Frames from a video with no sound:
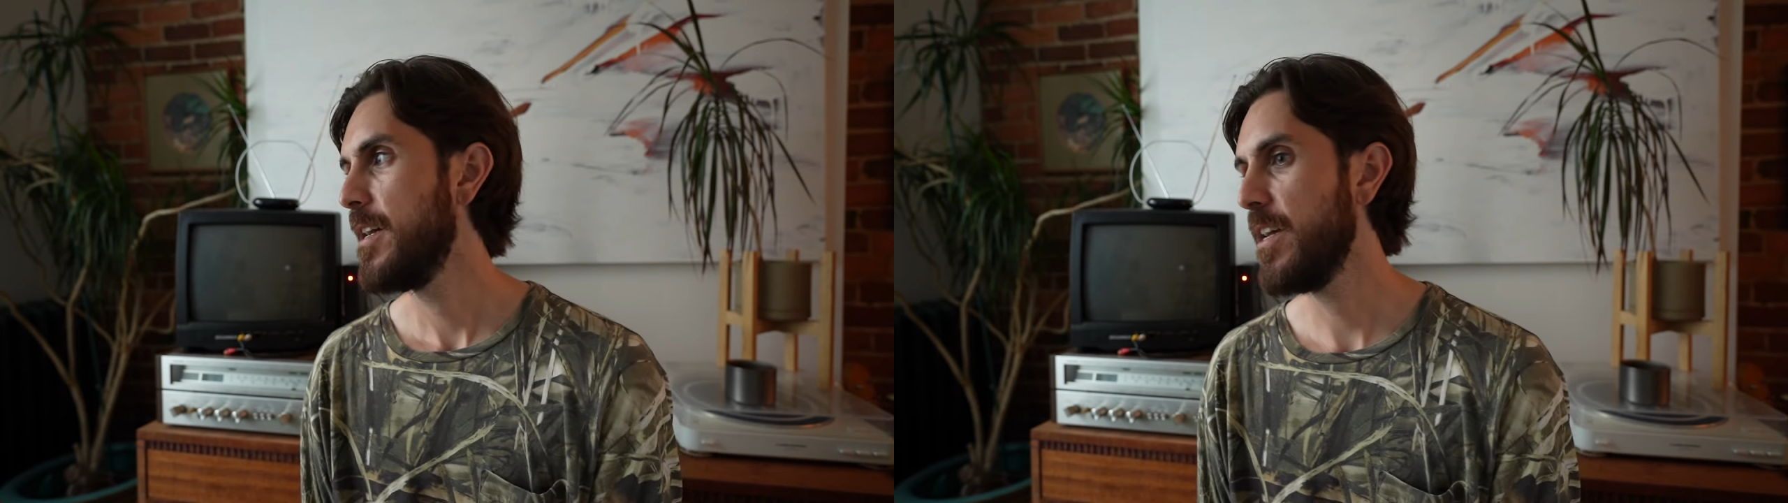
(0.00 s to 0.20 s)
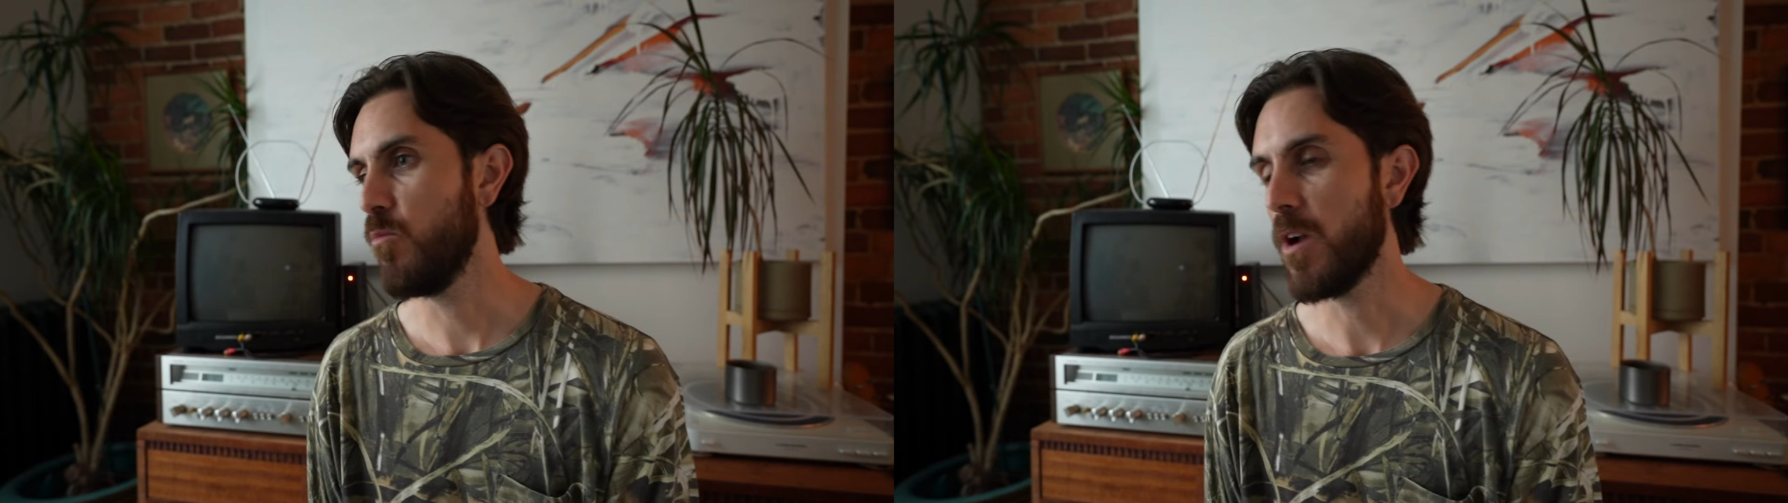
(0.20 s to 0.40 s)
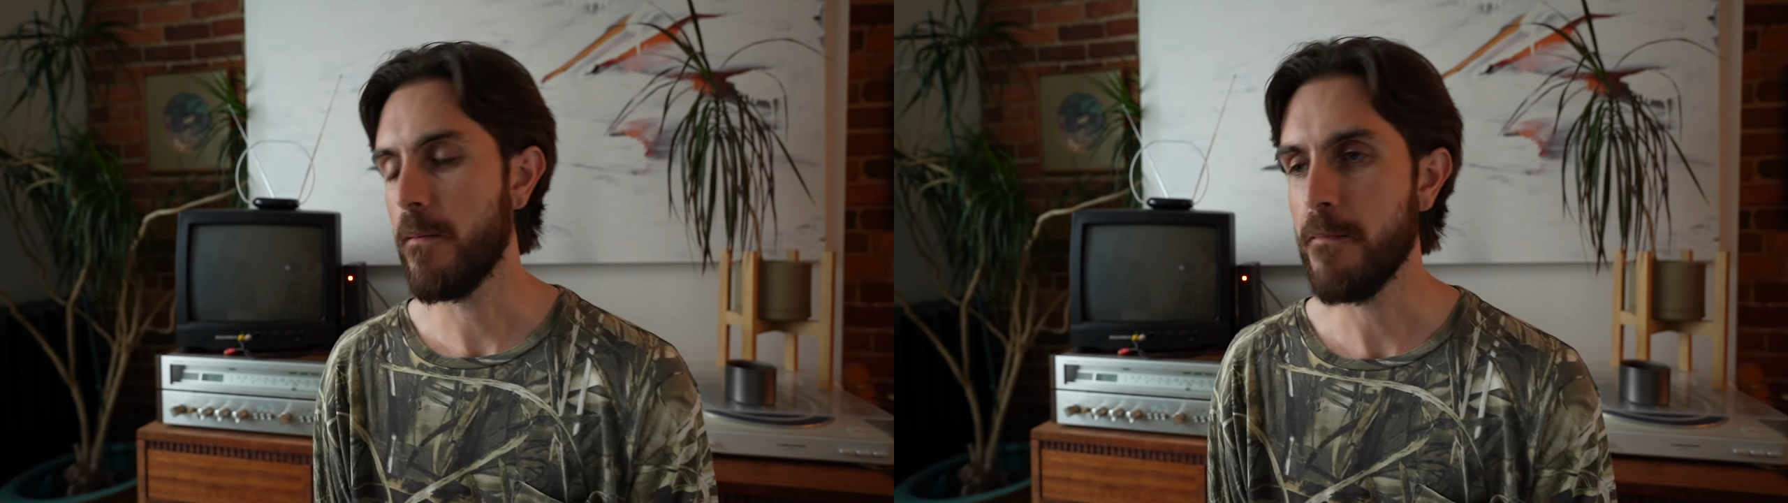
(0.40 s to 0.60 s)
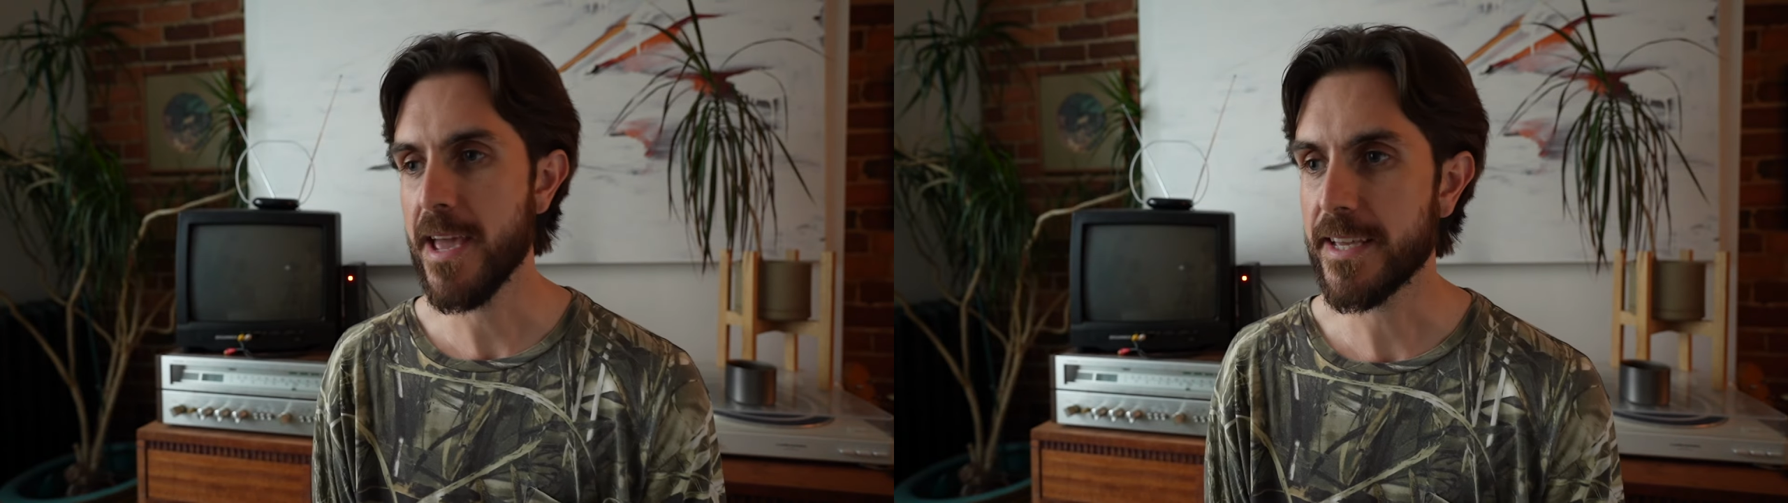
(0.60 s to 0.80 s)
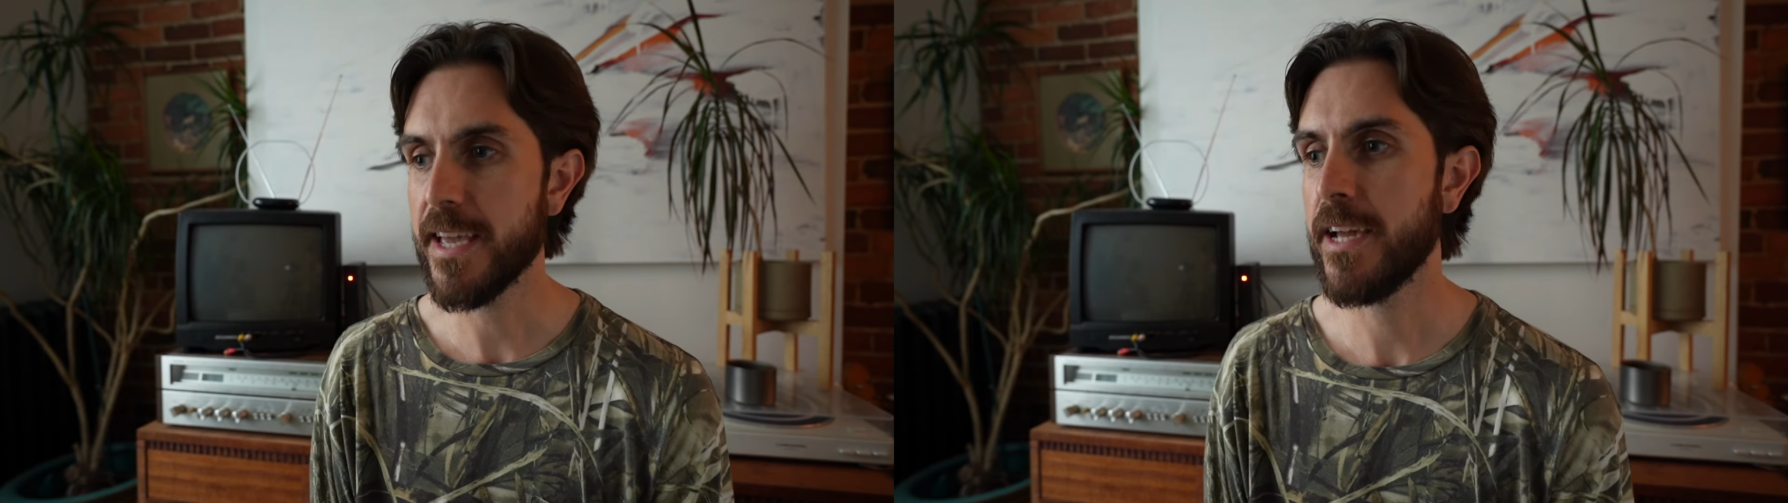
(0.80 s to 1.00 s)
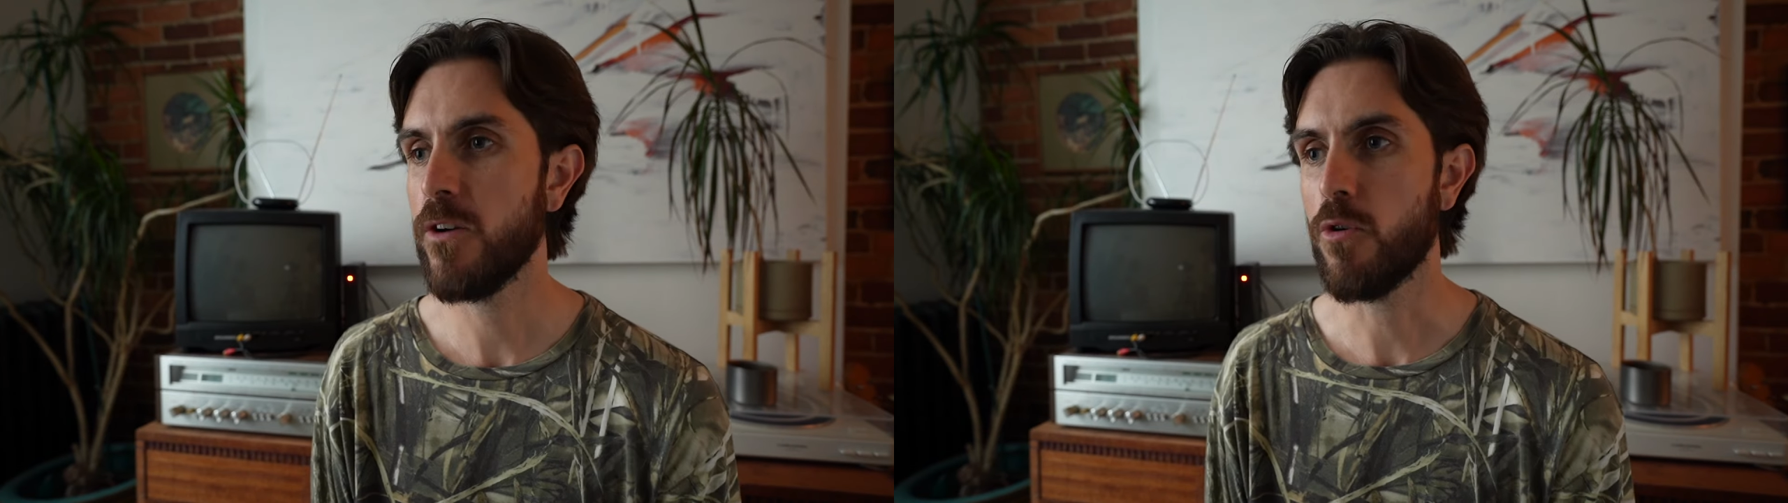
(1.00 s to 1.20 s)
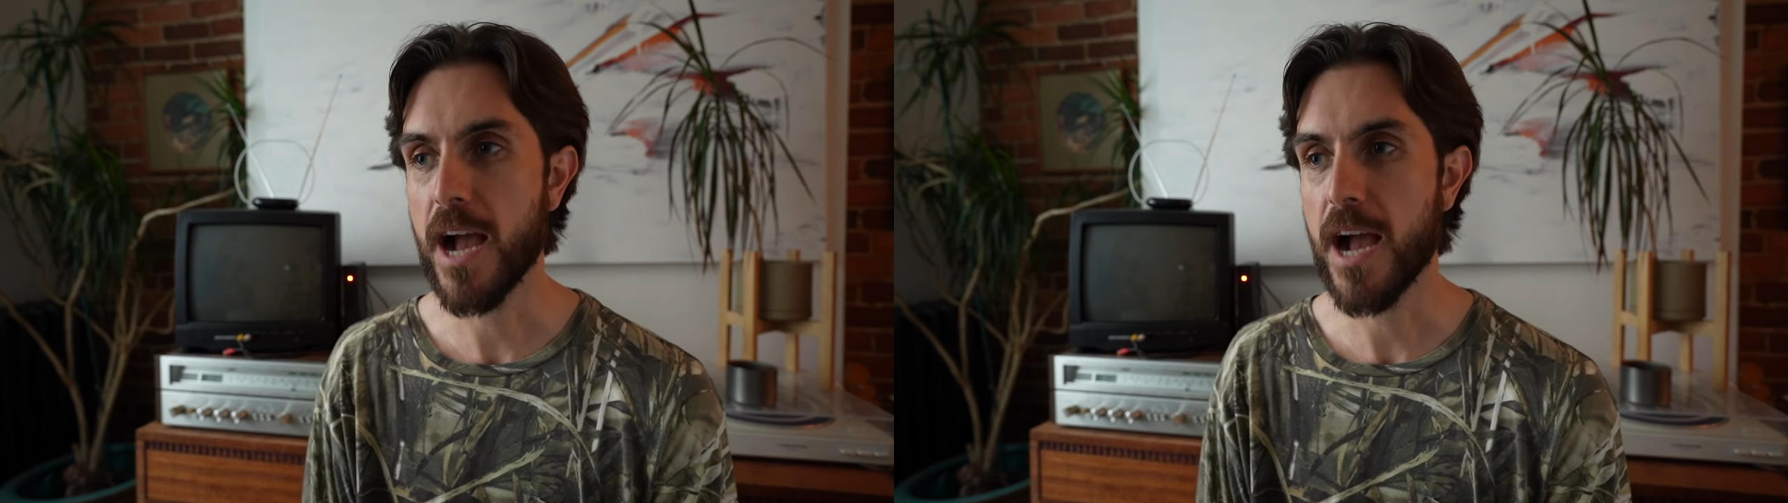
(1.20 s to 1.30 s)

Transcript: in what I'm making or